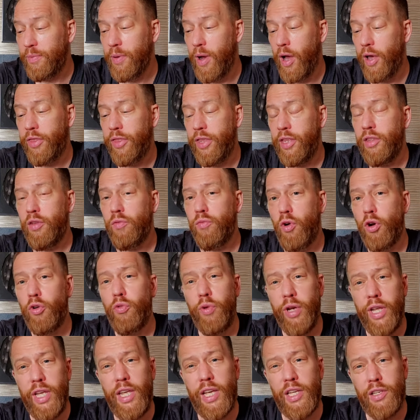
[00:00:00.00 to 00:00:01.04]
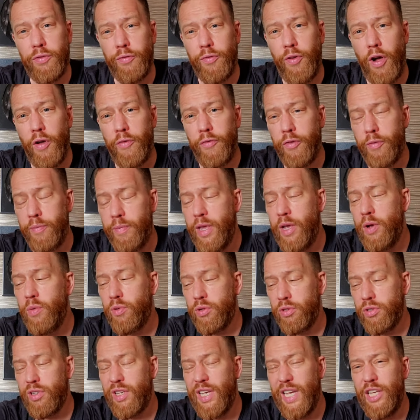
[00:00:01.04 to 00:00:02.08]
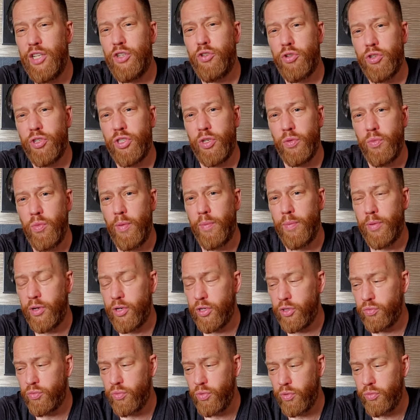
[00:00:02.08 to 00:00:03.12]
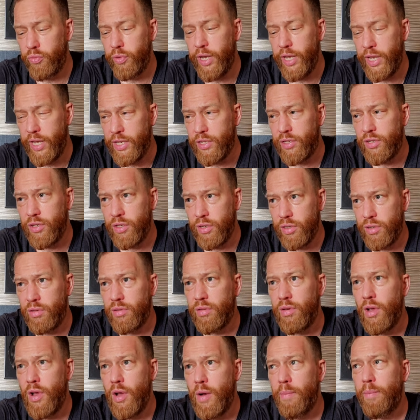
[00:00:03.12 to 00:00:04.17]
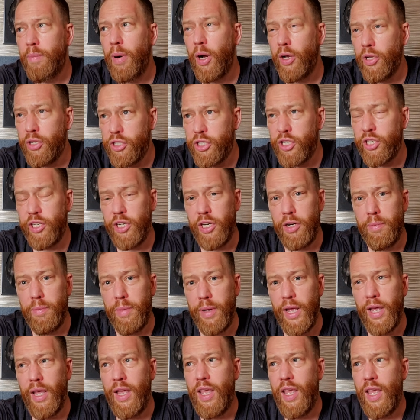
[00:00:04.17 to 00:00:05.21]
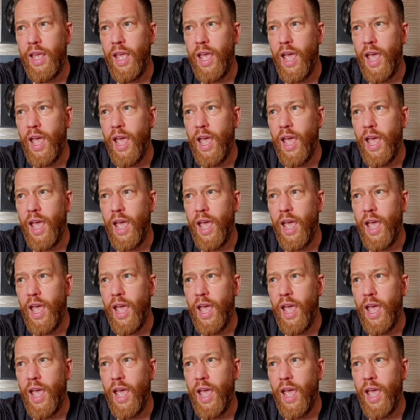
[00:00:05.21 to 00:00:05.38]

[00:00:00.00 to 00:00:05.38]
But I think the Rodriguez fight for me was an interesting one because Rodriguez can punch a little bit